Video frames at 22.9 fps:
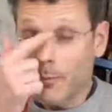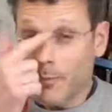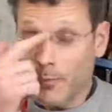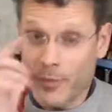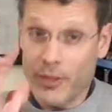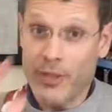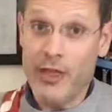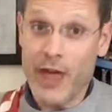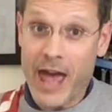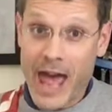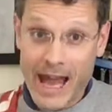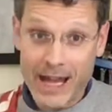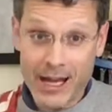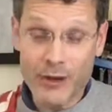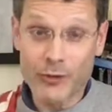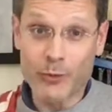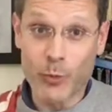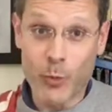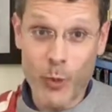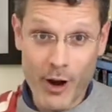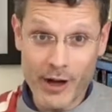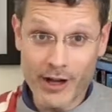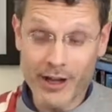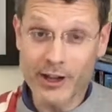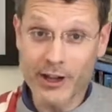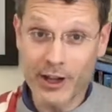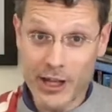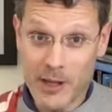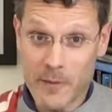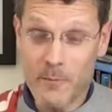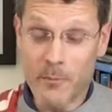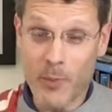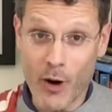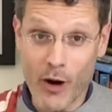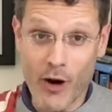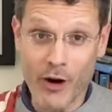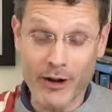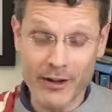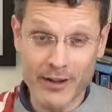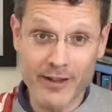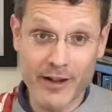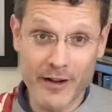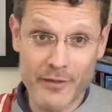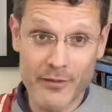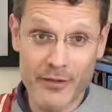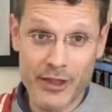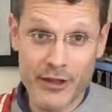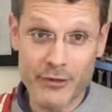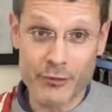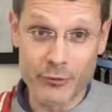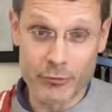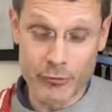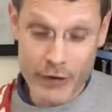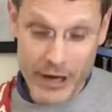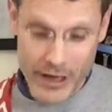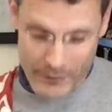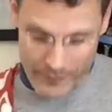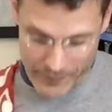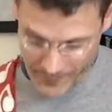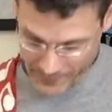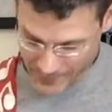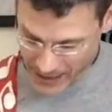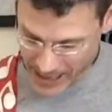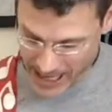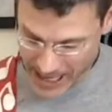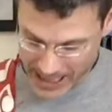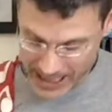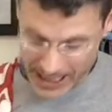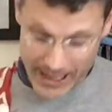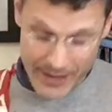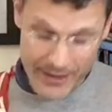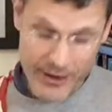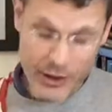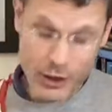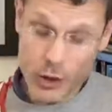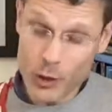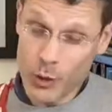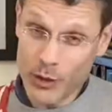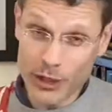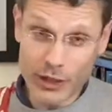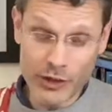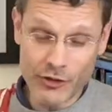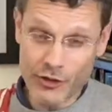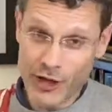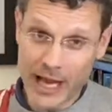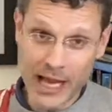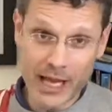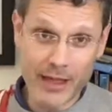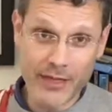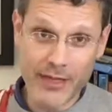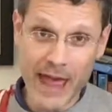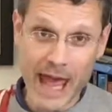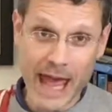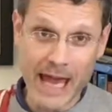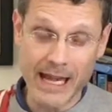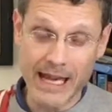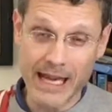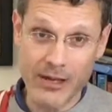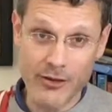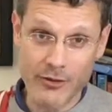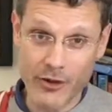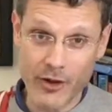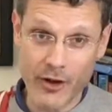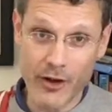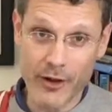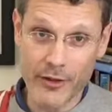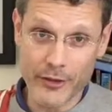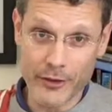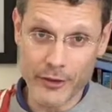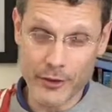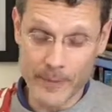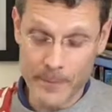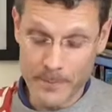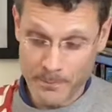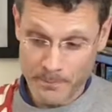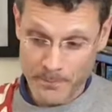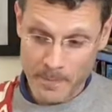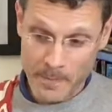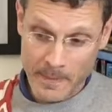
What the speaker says: that is one key part of this riff, and that you can take that into other